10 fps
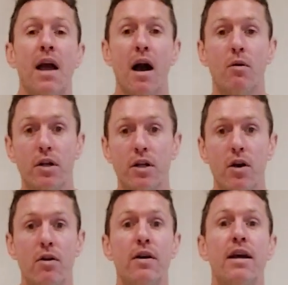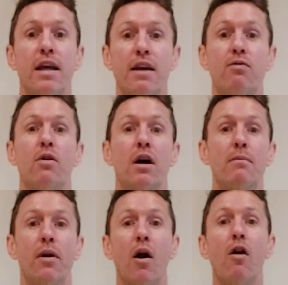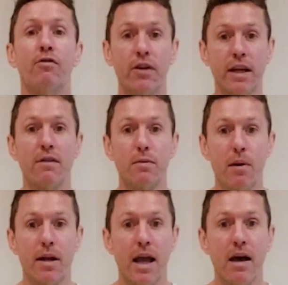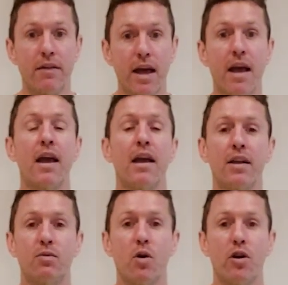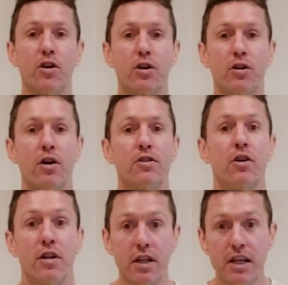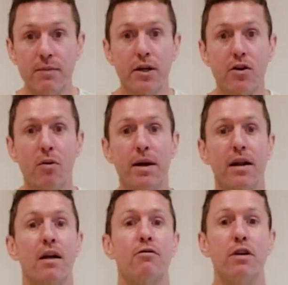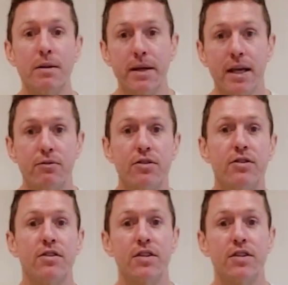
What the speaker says: I want to know if what I'm offering everybody out there is working or not. So leave me a comment. I'd really be interested to